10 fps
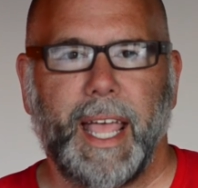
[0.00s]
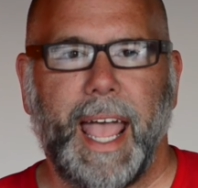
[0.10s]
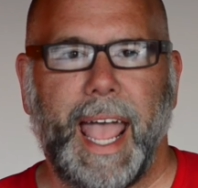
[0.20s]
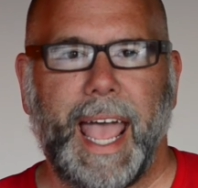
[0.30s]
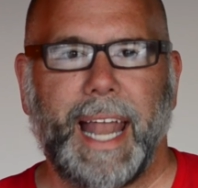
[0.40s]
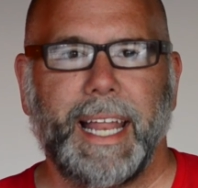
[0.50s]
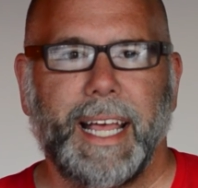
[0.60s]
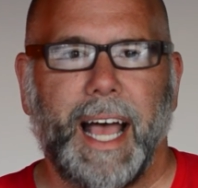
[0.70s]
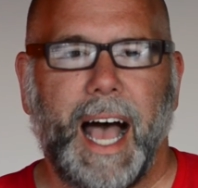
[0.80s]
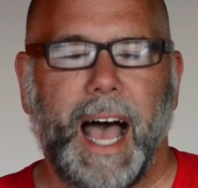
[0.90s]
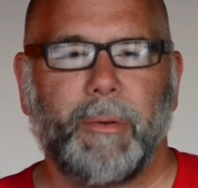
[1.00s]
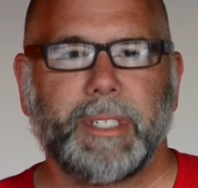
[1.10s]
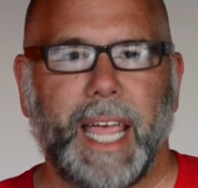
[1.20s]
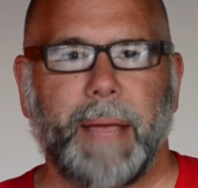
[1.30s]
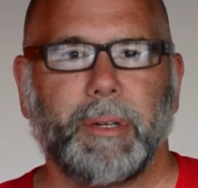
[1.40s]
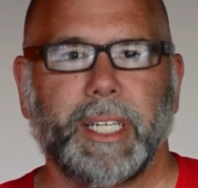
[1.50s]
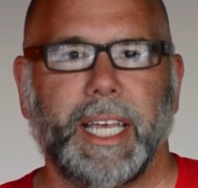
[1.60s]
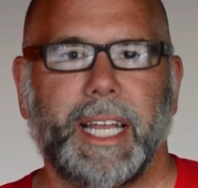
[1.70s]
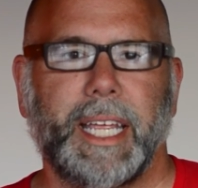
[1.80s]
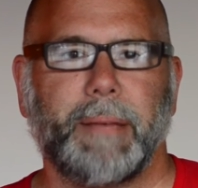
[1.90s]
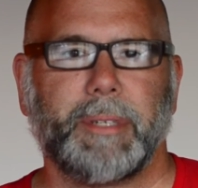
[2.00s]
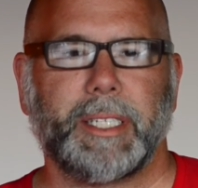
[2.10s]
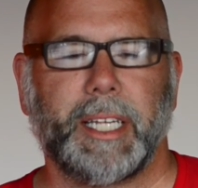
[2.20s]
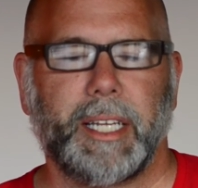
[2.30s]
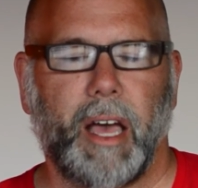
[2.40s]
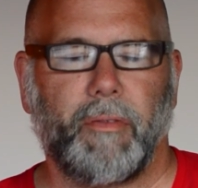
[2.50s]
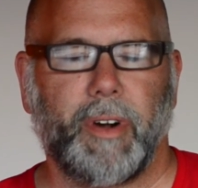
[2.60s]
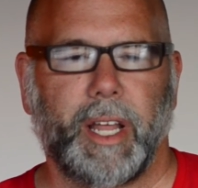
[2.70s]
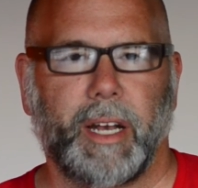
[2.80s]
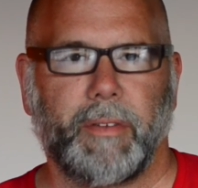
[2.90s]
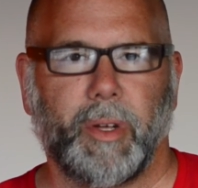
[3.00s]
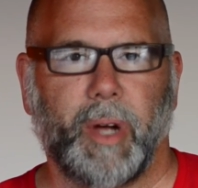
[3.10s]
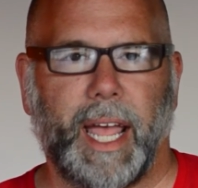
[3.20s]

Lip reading: And I was able to get him to sit down for an interview.